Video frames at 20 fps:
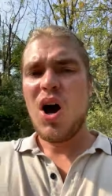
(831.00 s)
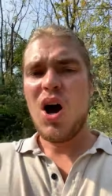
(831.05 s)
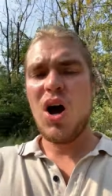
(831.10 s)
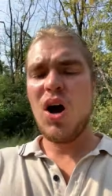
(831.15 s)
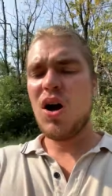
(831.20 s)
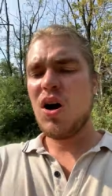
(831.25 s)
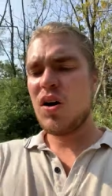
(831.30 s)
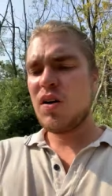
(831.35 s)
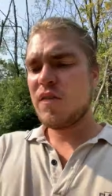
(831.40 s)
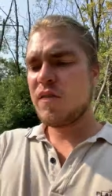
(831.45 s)

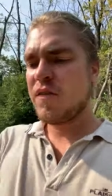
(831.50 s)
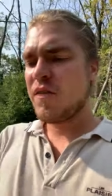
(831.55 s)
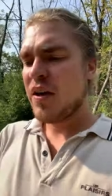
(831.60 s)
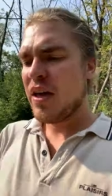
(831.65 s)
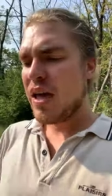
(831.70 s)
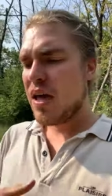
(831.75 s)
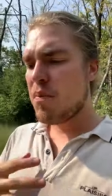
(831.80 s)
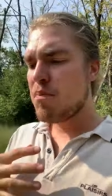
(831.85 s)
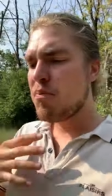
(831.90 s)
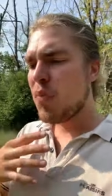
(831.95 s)
of
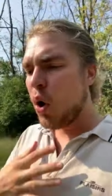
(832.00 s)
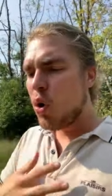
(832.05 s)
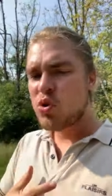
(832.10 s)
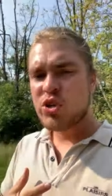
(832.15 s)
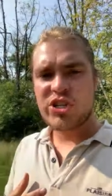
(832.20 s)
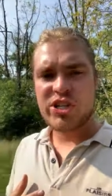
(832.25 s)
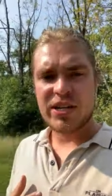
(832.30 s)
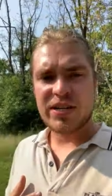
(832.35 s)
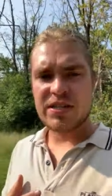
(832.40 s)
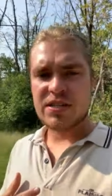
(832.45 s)

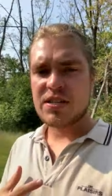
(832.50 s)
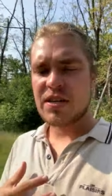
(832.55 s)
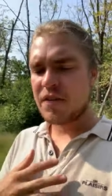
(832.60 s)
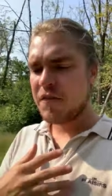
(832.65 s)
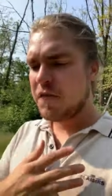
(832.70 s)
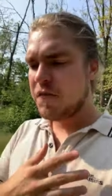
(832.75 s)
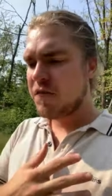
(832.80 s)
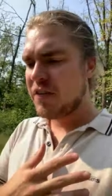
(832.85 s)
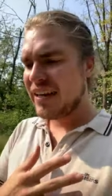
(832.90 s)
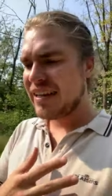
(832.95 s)
emotions
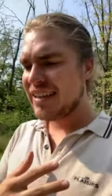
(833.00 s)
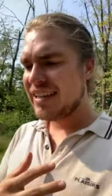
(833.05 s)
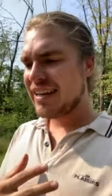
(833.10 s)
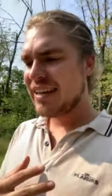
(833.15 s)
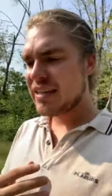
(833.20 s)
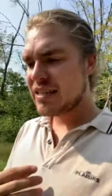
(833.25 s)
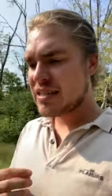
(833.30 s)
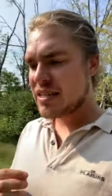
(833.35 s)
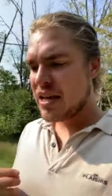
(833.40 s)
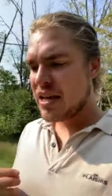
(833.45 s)
and
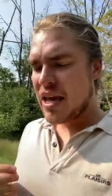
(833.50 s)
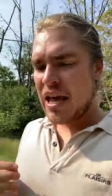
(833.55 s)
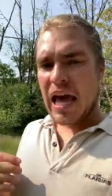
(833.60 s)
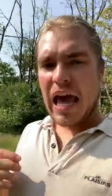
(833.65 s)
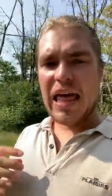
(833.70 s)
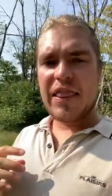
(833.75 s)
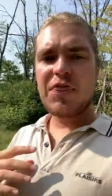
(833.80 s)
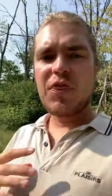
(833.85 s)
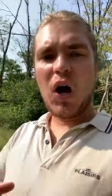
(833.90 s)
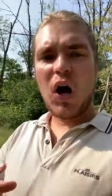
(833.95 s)
feelings
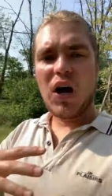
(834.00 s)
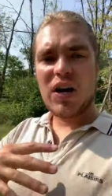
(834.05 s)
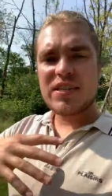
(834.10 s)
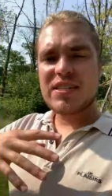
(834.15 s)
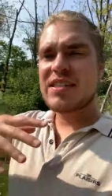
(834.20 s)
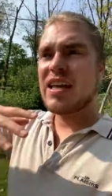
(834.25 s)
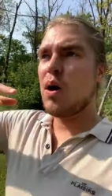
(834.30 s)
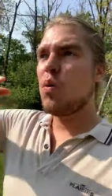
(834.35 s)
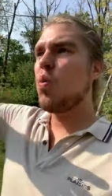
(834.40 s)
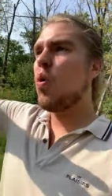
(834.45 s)
and
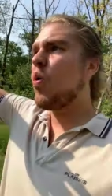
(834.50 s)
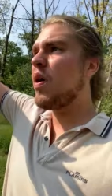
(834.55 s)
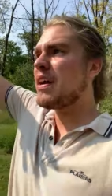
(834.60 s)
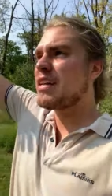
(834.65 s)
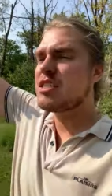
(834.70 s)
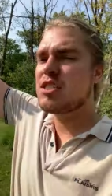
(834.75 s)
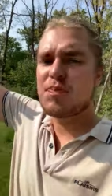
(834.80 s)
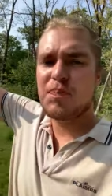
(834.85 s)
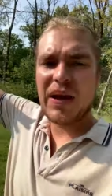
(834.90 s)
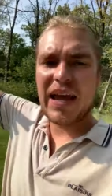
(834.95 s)
thoughts that will
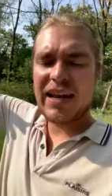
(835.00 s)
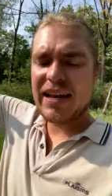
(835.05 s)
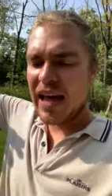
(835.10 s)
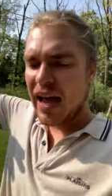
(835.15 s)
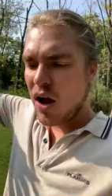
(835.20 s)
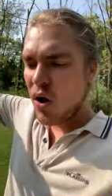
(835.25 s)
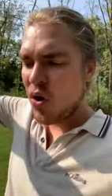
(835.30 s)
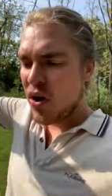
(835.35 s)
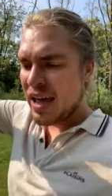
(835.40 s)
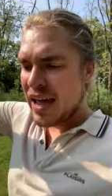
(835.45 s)
expand
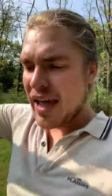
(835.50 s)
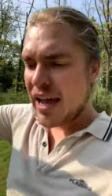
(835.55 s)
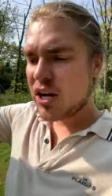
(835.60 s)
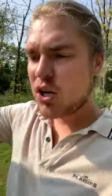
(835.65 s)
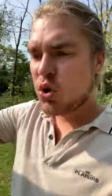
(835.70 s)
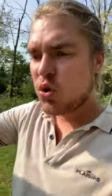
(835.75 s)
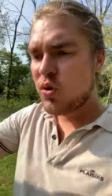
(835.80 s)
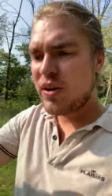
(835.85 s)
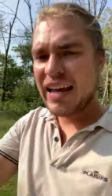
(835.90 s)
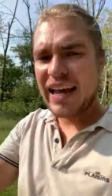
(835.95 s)
out and
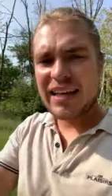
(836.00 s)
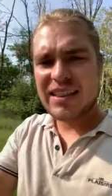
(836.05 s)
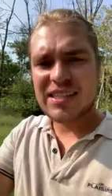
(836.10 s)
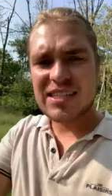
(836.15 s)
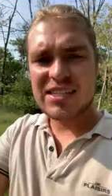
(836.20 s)
create